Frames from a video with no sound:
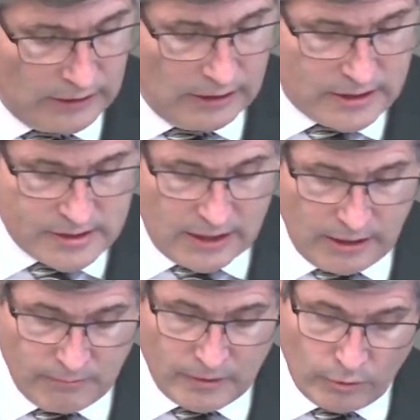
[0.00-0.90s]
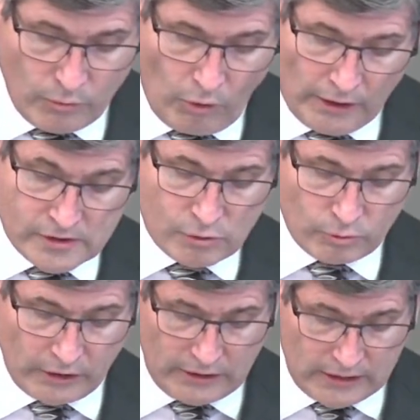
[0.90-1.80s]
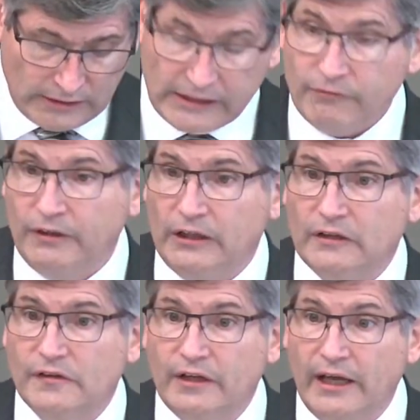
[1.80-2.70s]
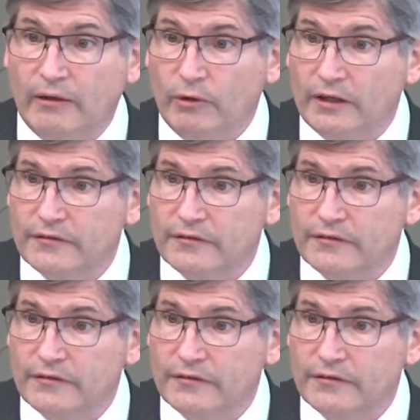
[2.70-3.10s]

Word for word: is the hymn that we want to really leave here today with.